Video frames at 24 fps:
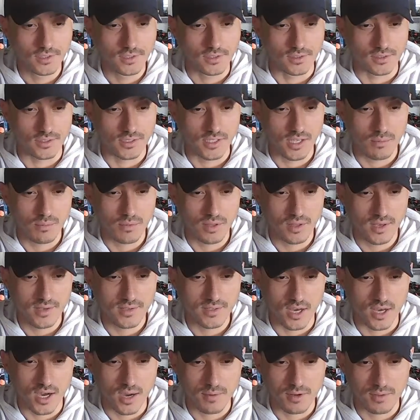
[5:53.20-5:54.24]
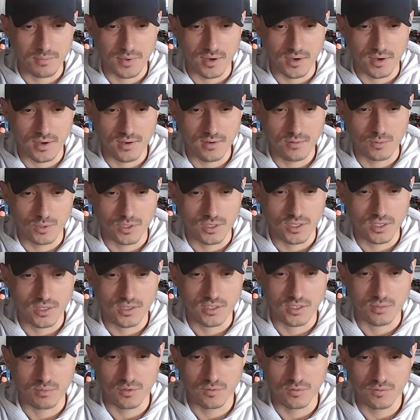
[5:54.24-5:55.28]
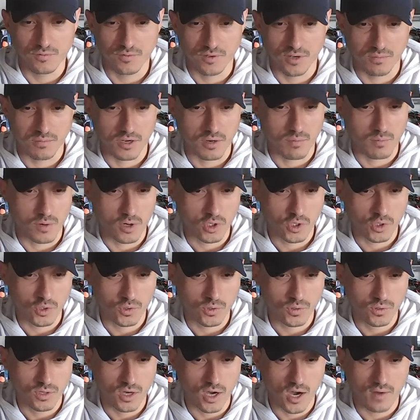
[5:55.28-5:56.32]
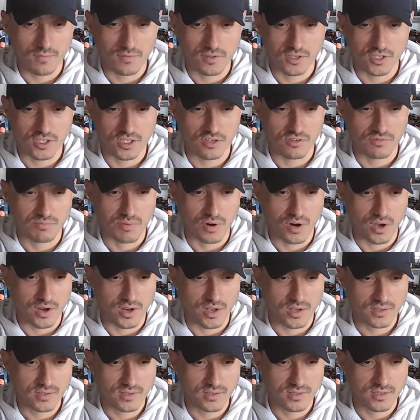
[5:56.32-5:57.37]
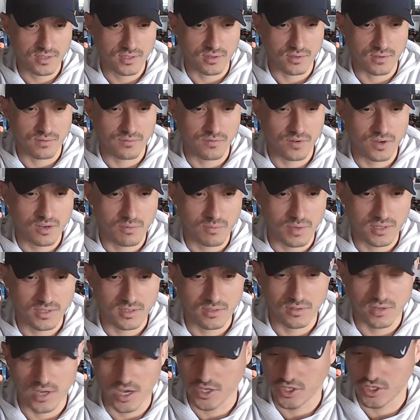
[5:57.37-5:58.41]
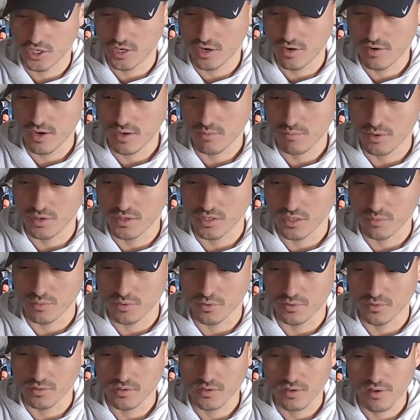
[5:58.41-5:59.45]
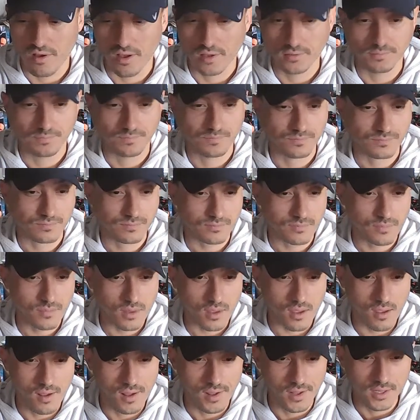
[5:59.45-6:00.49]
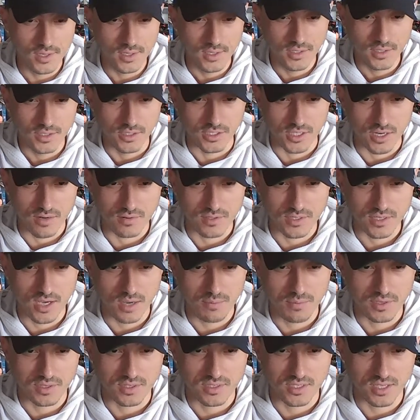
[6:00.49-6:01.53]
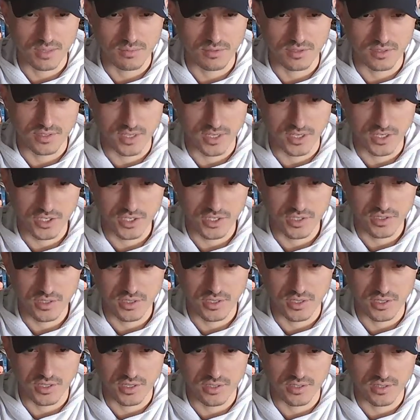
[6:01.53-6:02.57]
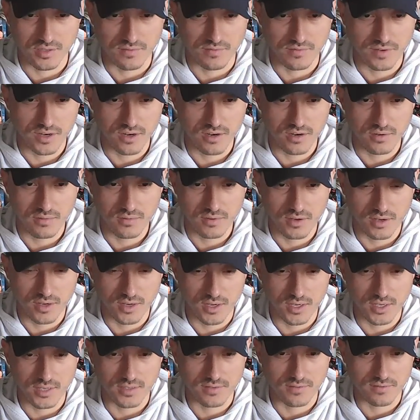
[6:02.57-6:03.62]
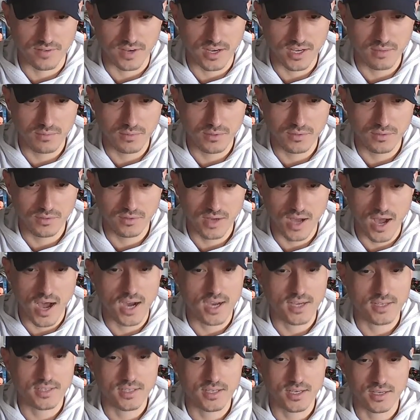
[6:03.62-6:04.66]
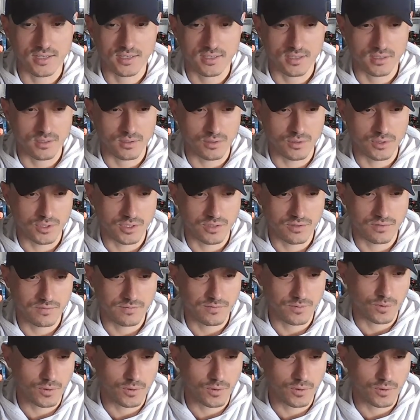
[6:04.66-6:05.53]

to stabilize the Omni-Pod, we need to move from commercial, off-the-shelf products to fundamental engineering principles. Gyroscopic stabilization is a viable high-tech solution